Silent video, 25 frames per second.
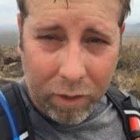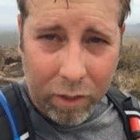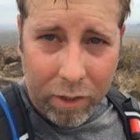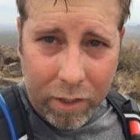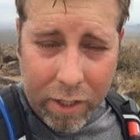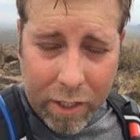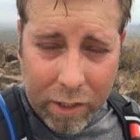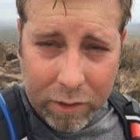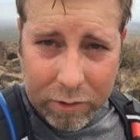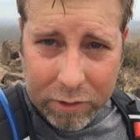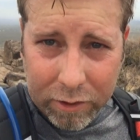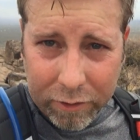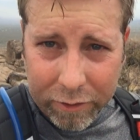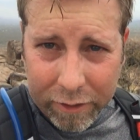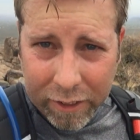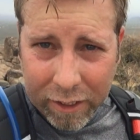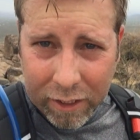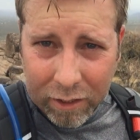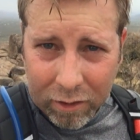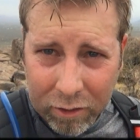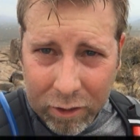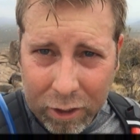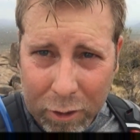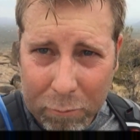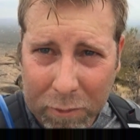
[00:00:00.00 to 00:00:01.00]
Yeah, sorry you
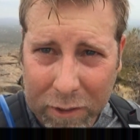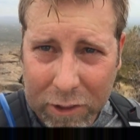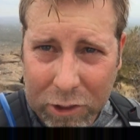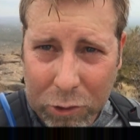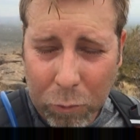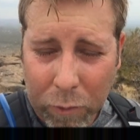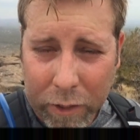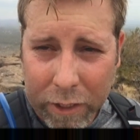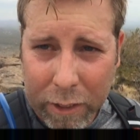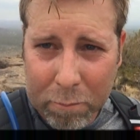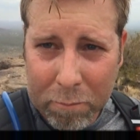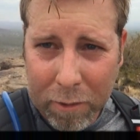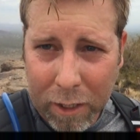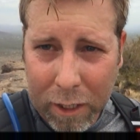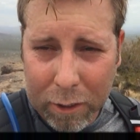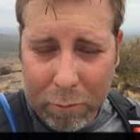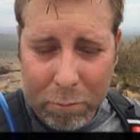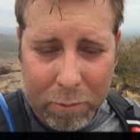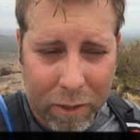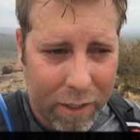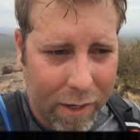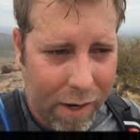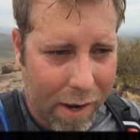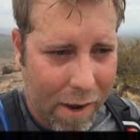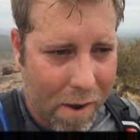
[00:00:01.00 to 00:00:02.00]
gotta look at my sweaty mug,
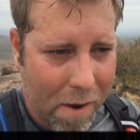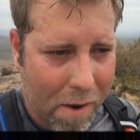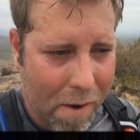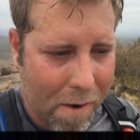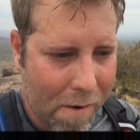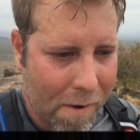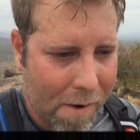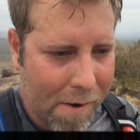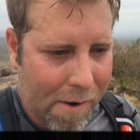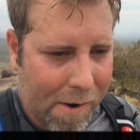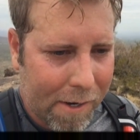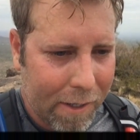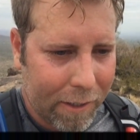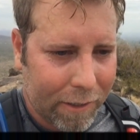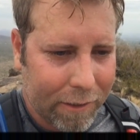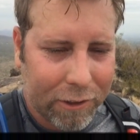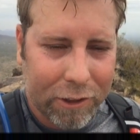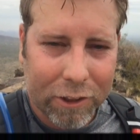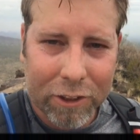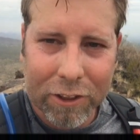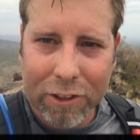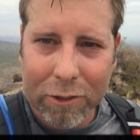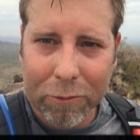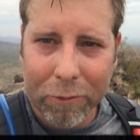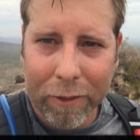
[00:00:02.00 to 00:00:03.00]
but it's
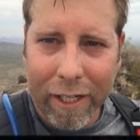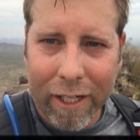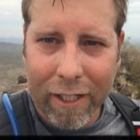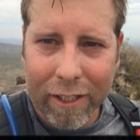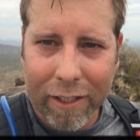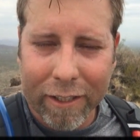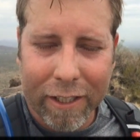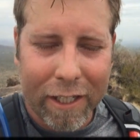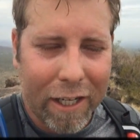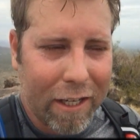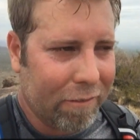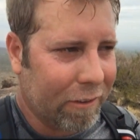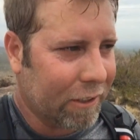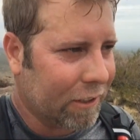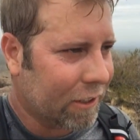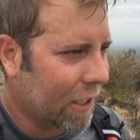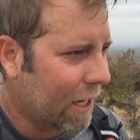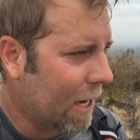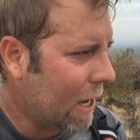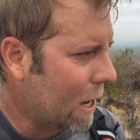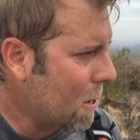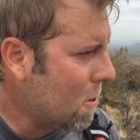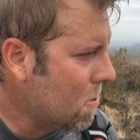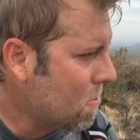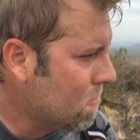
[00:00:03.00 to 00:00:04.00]
just the reality of it
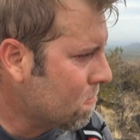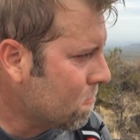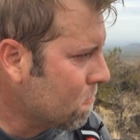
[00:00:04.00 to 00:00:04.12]
today.